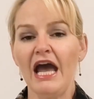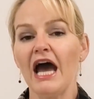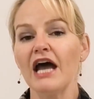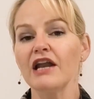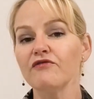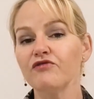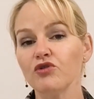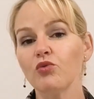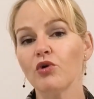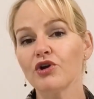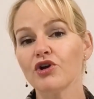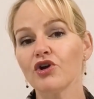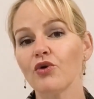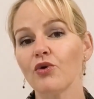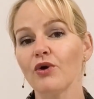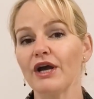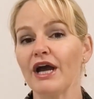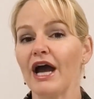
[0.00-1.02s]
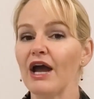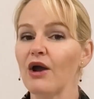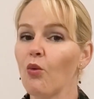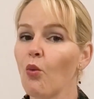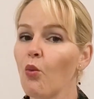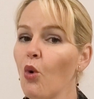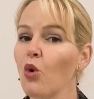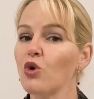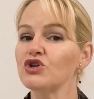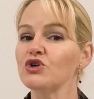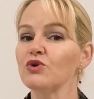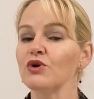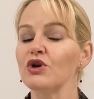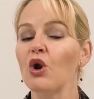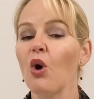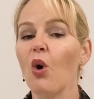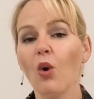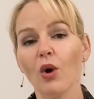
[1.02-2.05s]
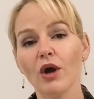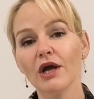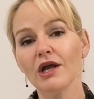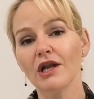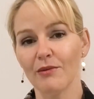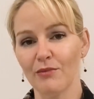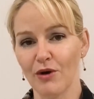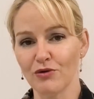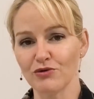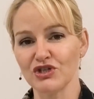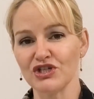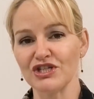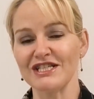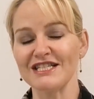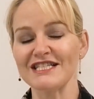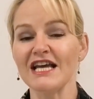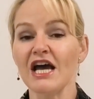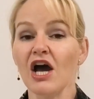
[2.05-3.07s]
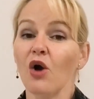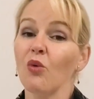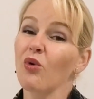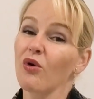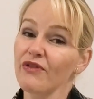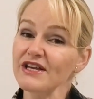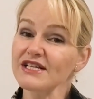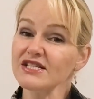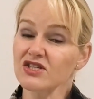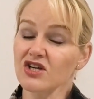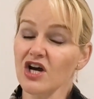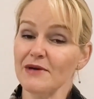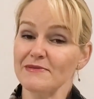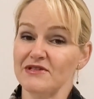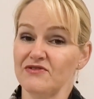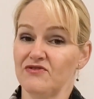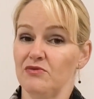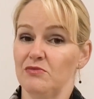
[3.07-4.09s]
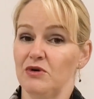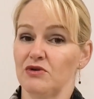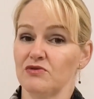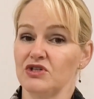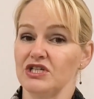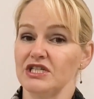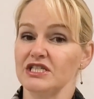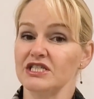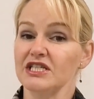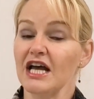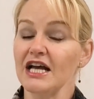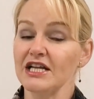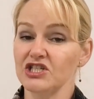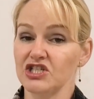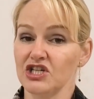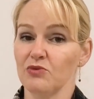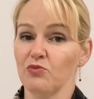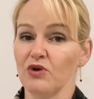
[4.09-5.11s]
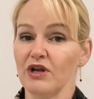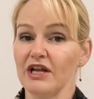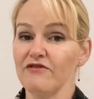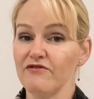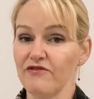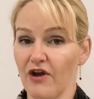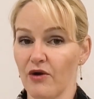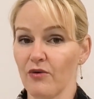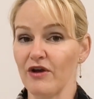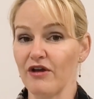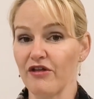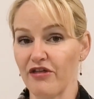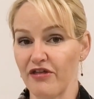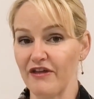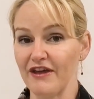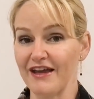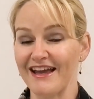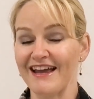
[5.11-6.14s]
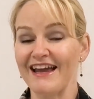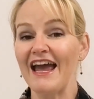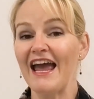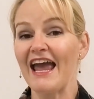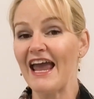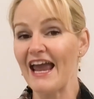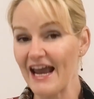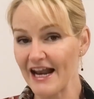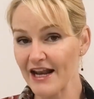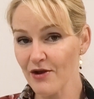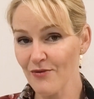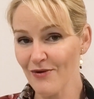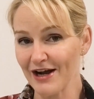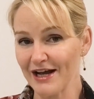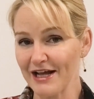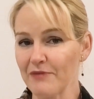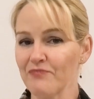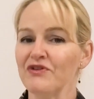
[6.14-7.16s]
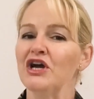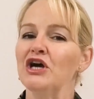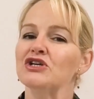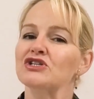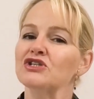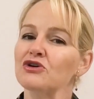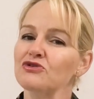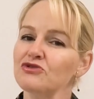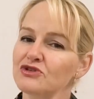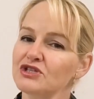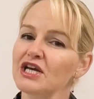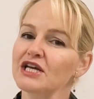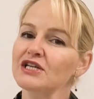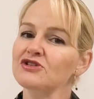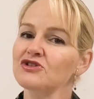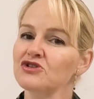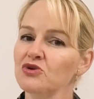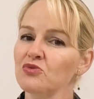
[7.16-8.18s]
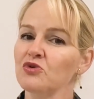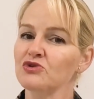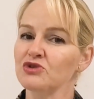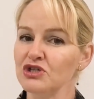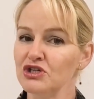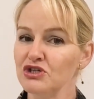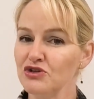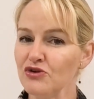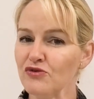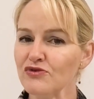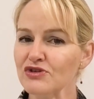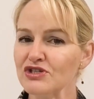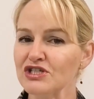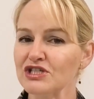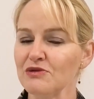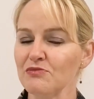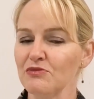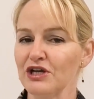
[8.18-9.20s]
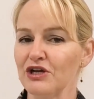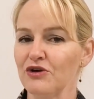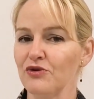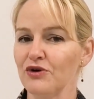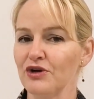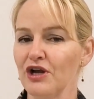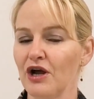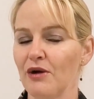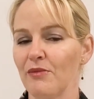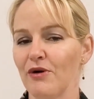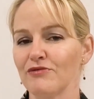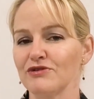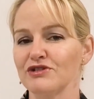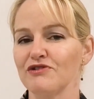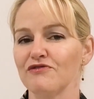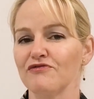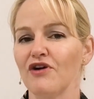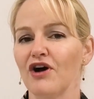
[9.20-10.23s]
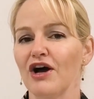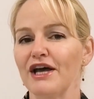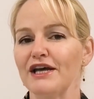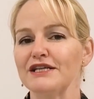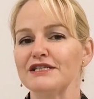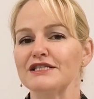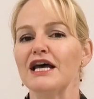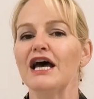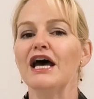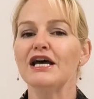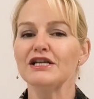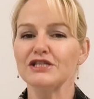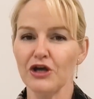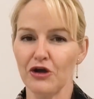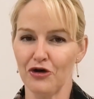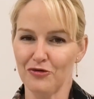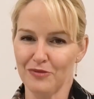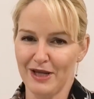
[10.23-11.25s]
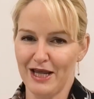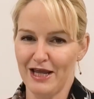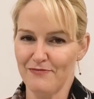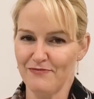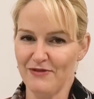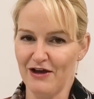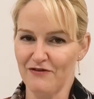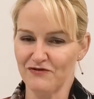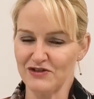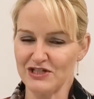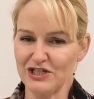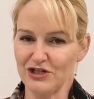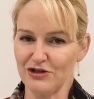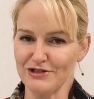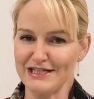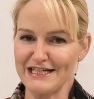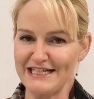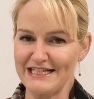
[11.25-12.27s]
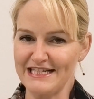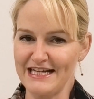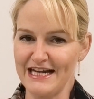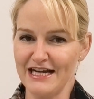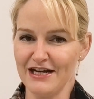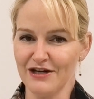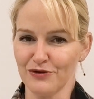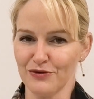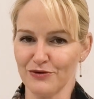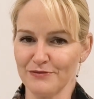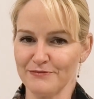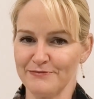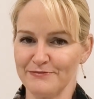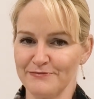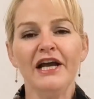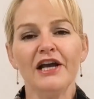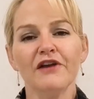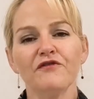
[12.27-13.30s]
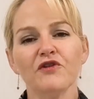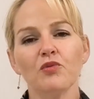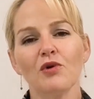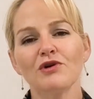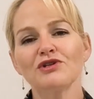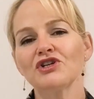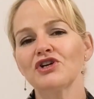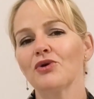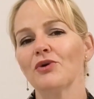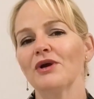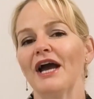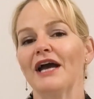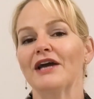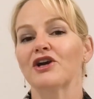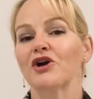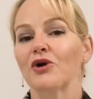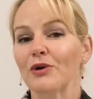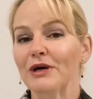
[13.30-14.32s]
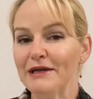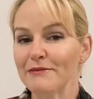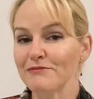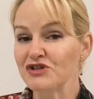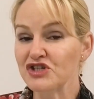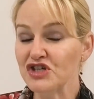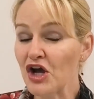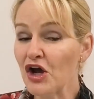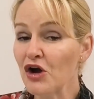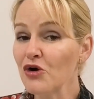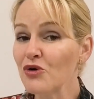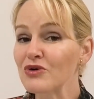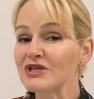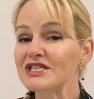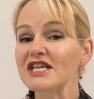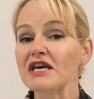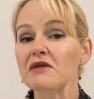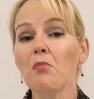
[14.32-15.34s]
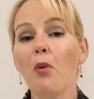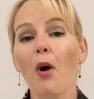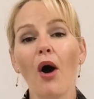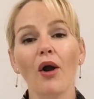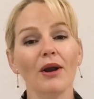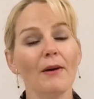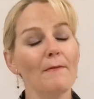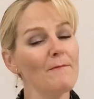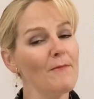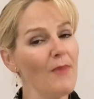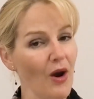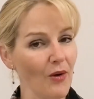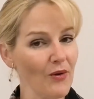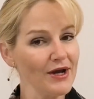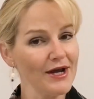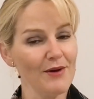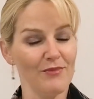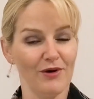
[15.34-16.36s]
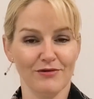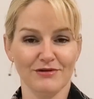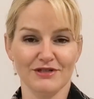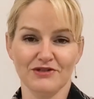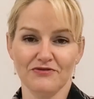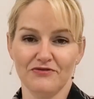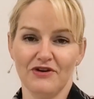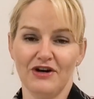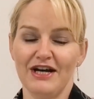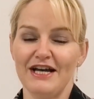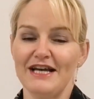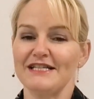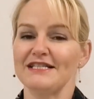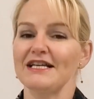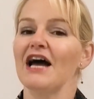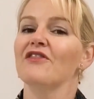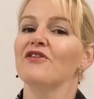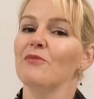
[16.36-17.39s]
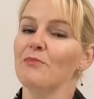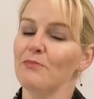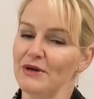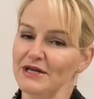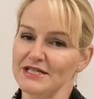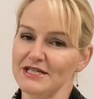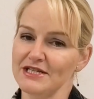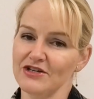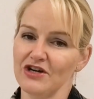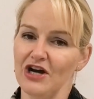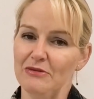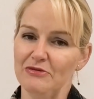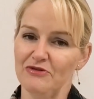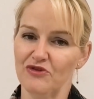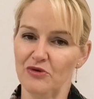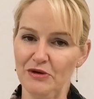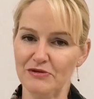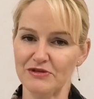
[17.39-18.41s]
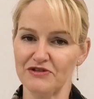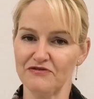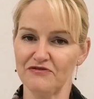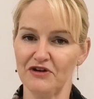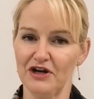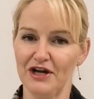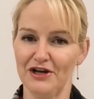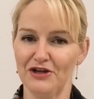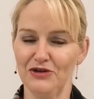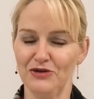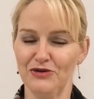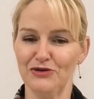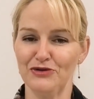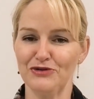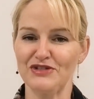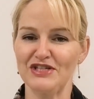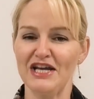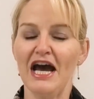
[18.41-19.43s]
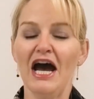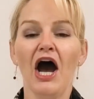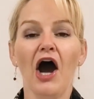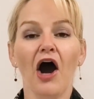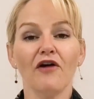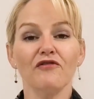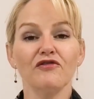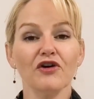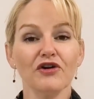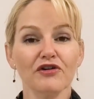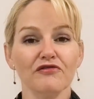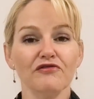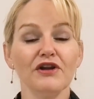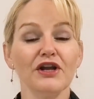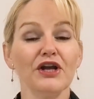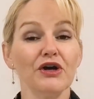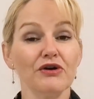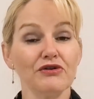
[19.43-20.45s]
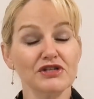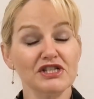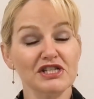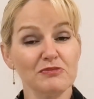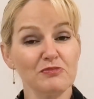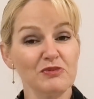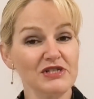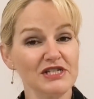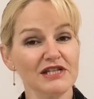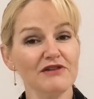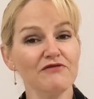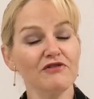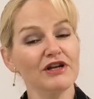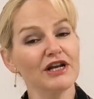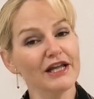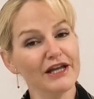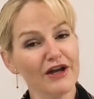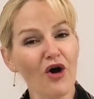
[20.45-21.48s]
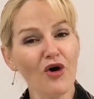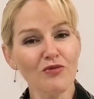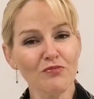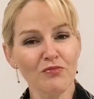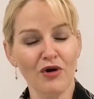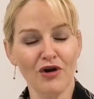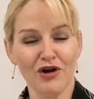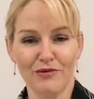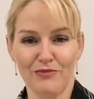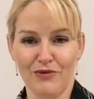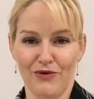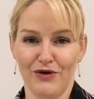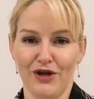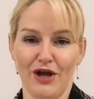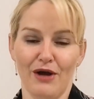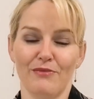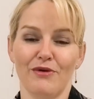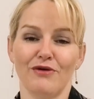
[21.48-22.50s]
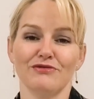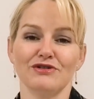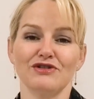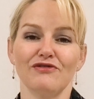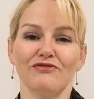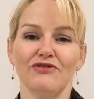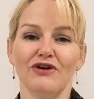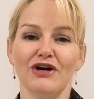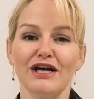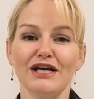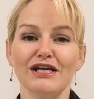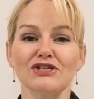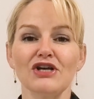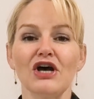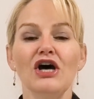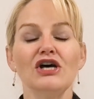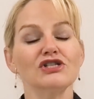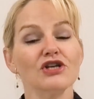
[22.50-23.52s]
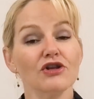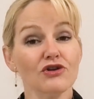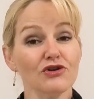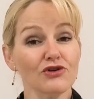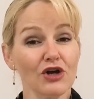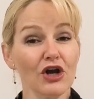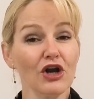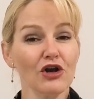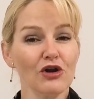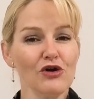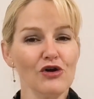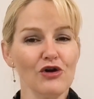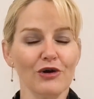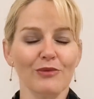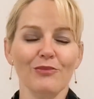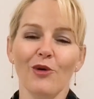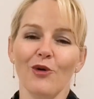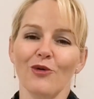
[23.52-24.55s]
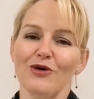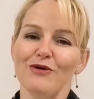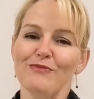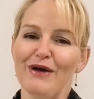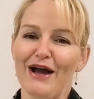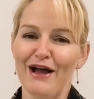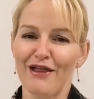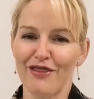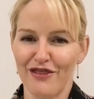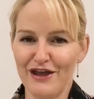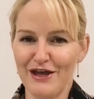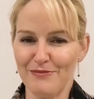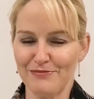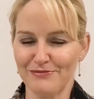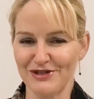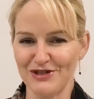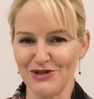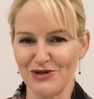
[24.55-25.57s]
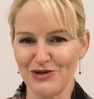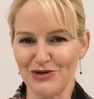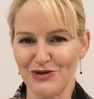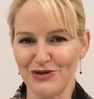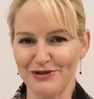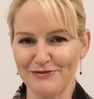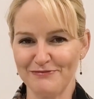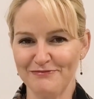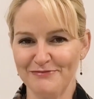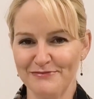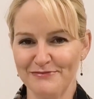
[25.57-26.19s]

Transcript: And if you want to create water in oil emulsions, well, these types of emulsions are generally very thick anyway, so you tend to want to use some liquid emulsifiers to help keep that viscosity down. If you want to create cream gels, then polymeric emulsifiers are the best type of emulsifier to use. I've got a video specifically on polymeric emulsifiers so that you can learn more about them too.